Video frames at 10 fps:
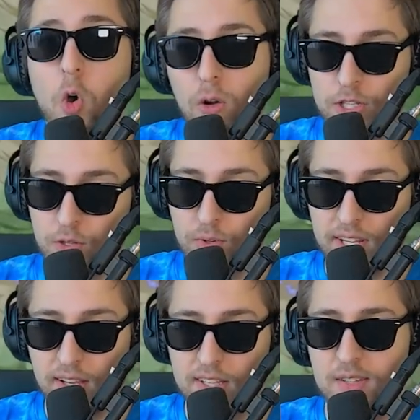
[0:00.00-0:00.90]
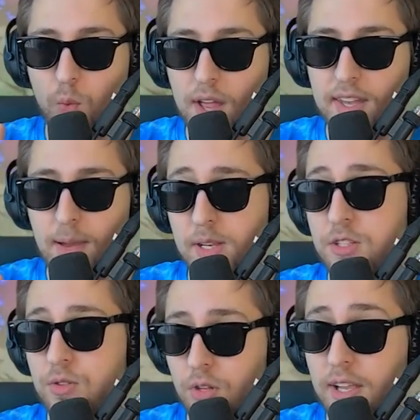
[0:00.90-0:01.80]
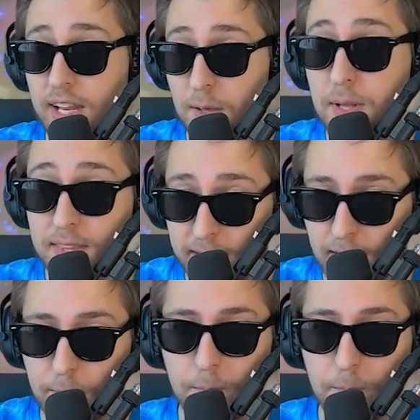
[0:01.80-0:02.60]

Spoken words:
also deals 1 damage to the enemy team.